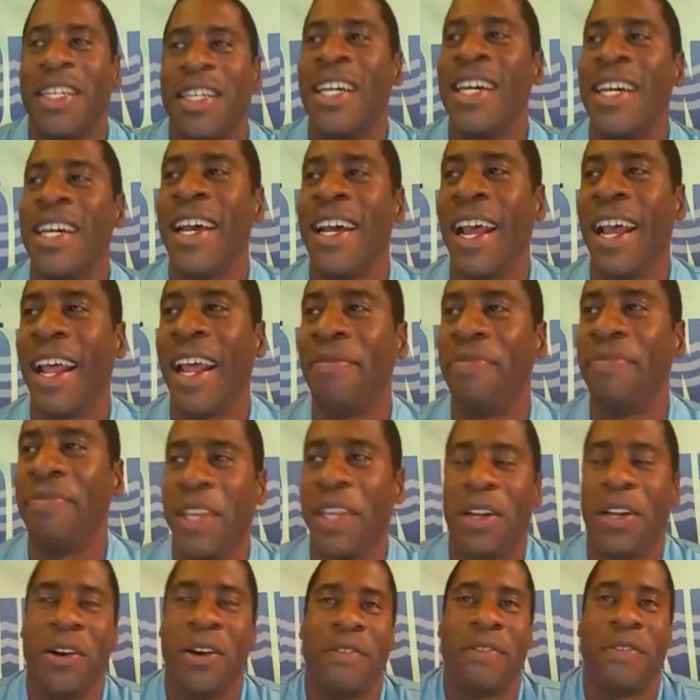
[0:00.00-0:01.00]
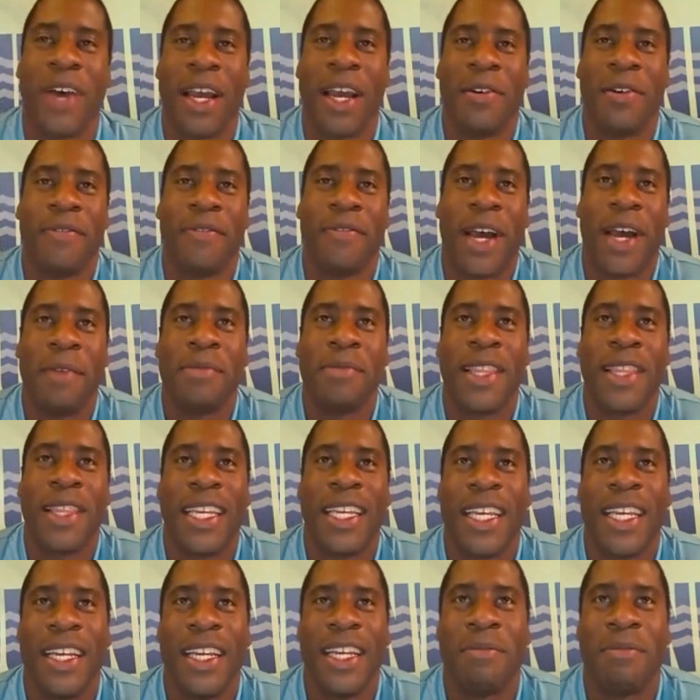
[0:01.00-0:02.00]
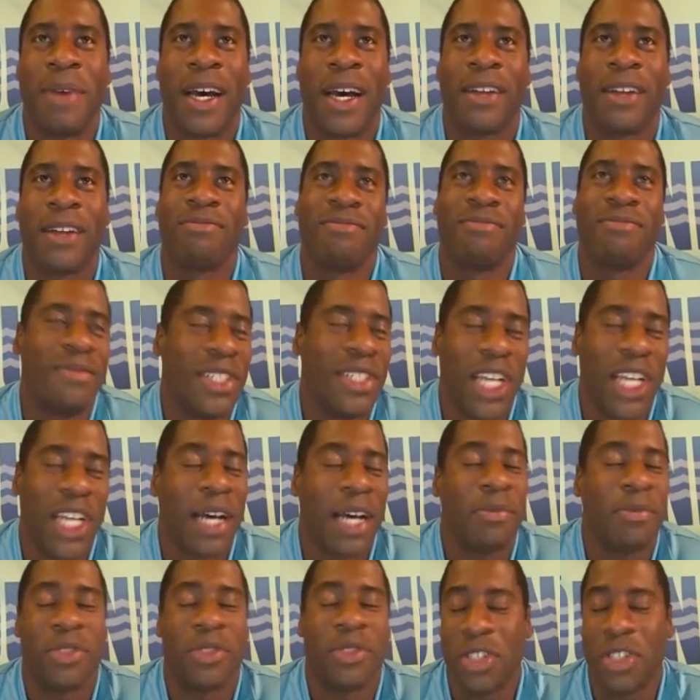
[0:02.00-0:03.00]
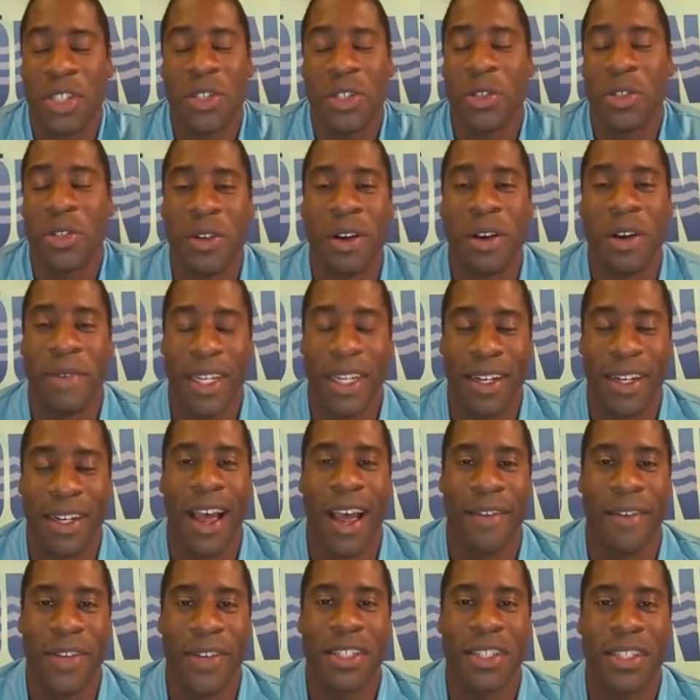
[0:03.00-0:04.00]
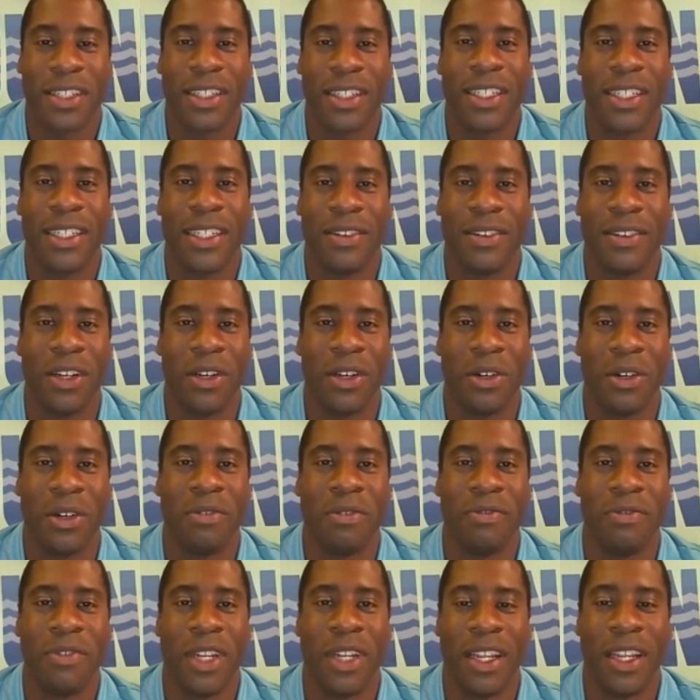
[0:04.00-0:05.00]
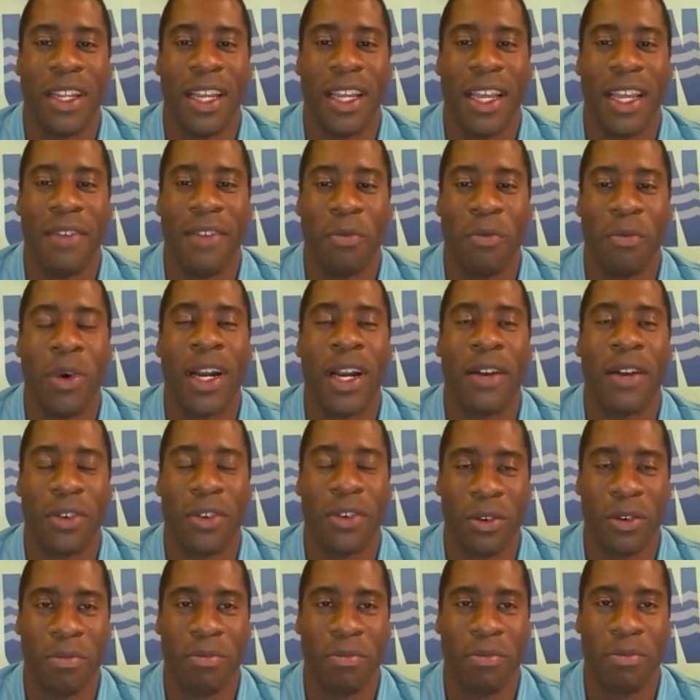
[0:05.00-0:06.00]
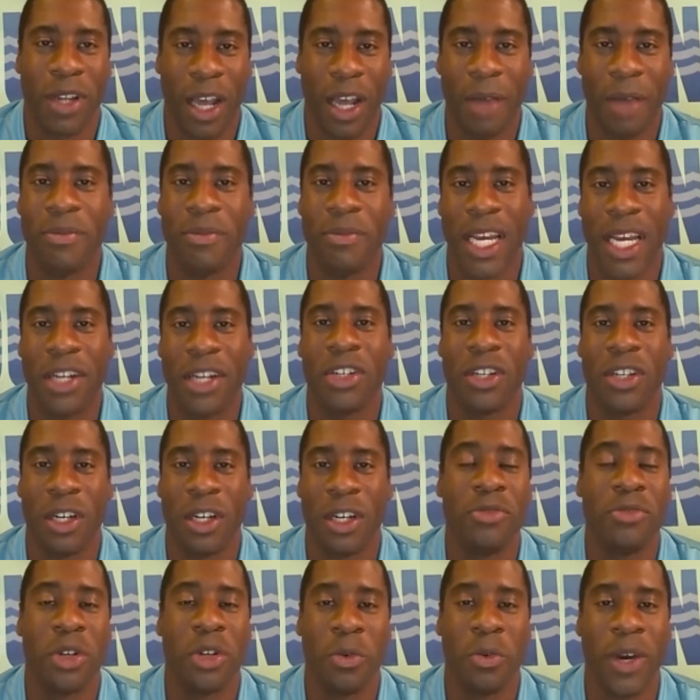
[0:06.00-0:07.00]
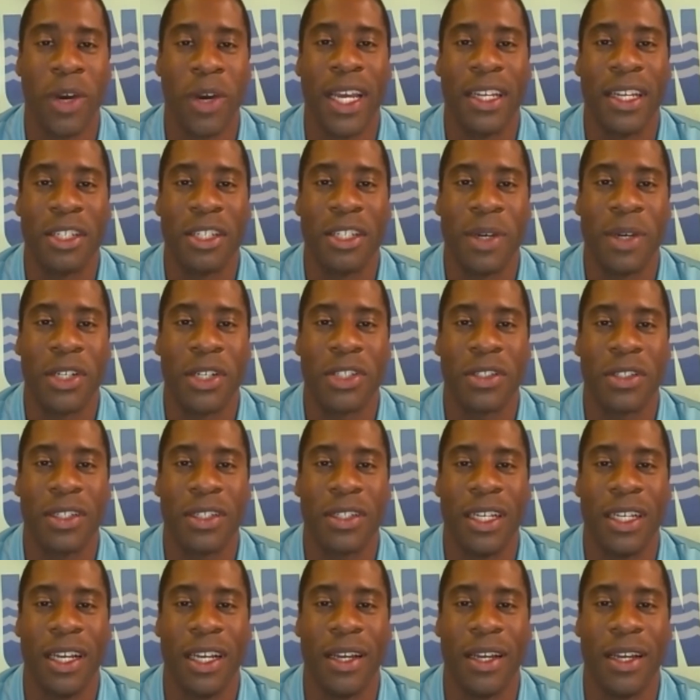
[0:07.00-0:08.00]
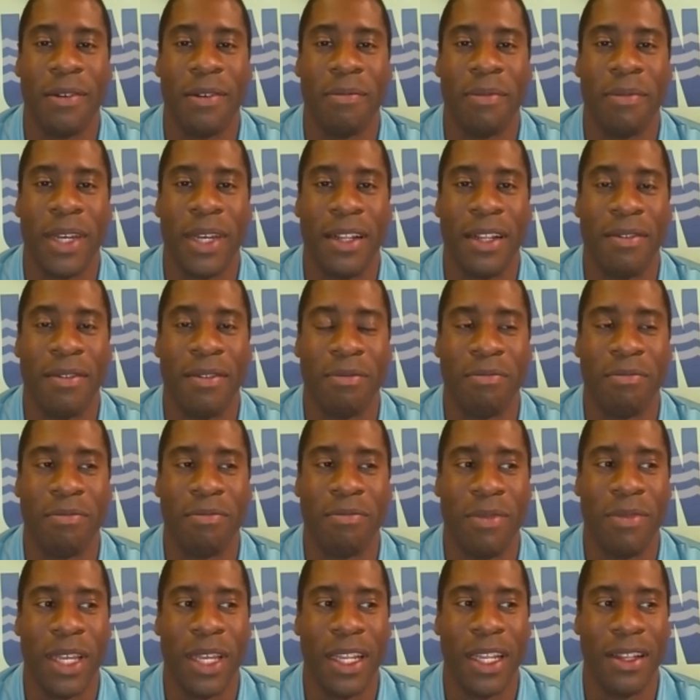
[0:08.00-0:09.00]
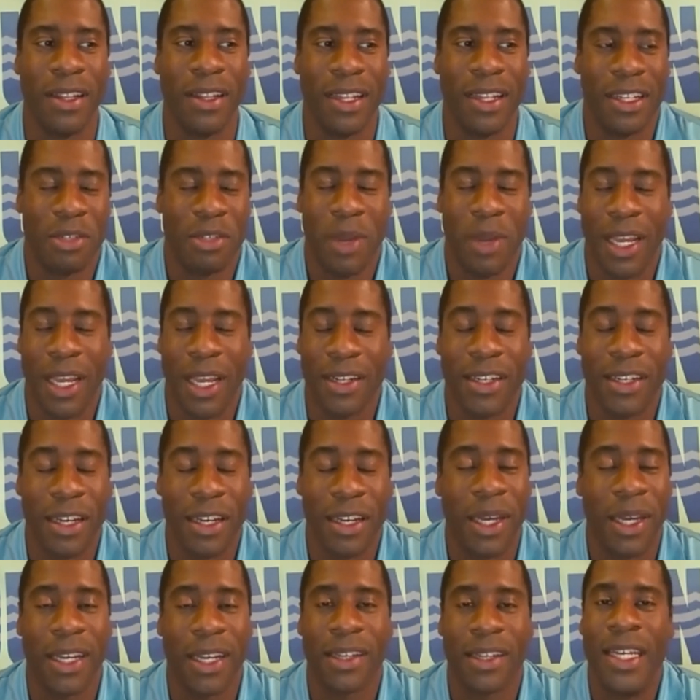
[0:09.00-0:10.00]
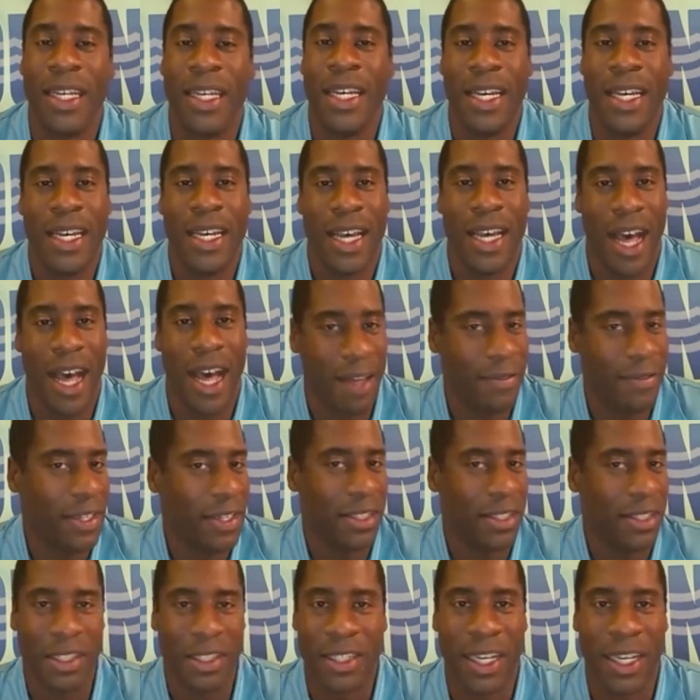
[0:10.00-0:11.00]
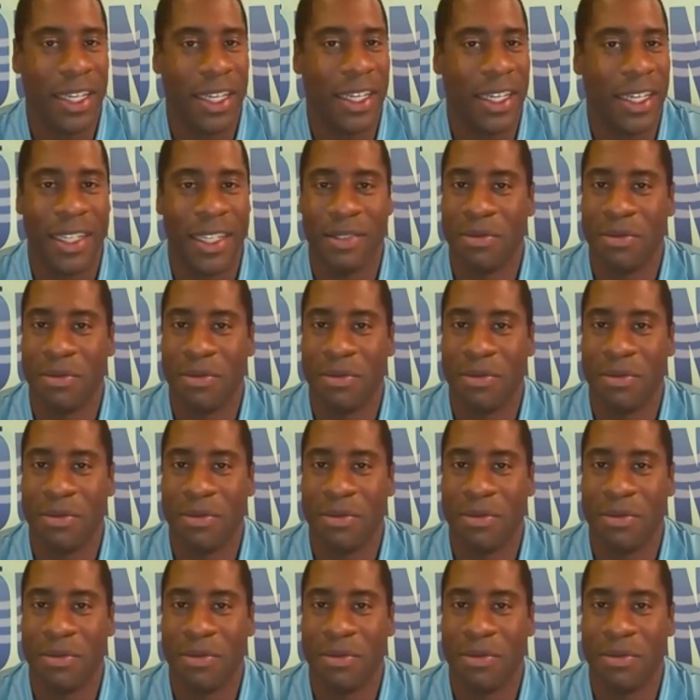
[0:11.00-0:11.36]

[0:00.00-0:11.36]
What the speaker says: If I'm thinking about jobs to do, I mean, obviously, if whatever comes your way, especially in this pandemic, obviously take it.